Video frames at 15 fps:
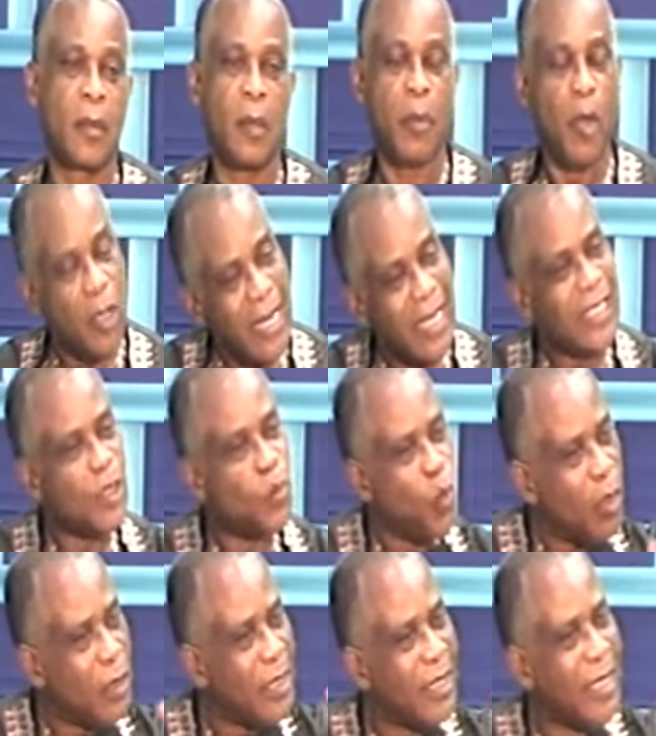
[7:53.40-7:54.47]
Because that is
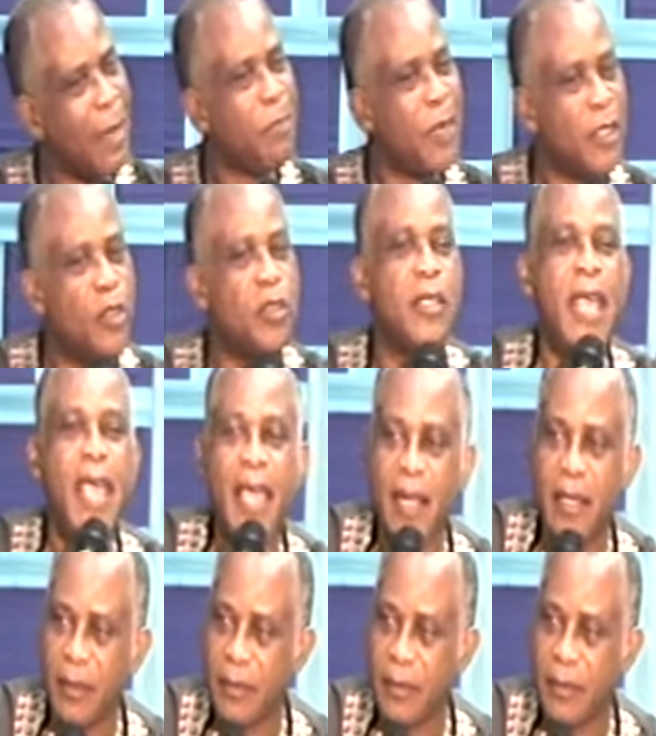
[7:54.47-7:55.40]
what is happening today.